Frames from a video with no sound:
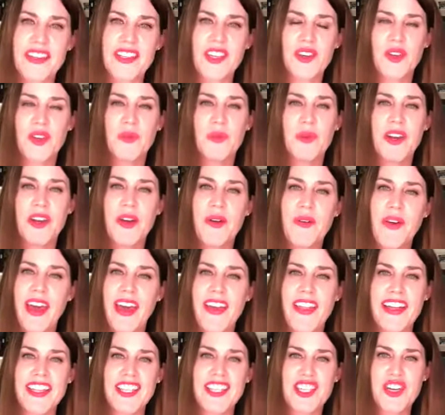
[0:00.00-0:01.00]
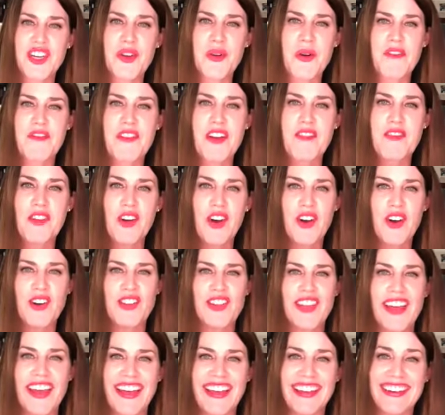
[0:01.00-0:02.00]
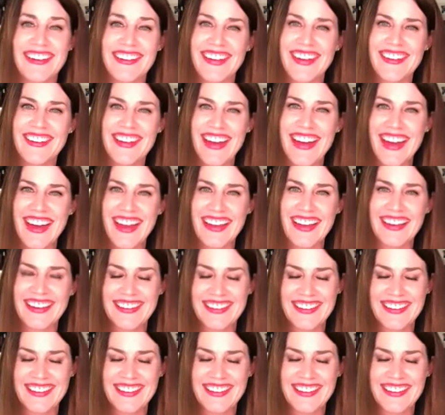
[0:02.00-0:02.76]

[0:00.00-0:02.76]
a good one. Okay, that's new. I've never heard of that. Okay.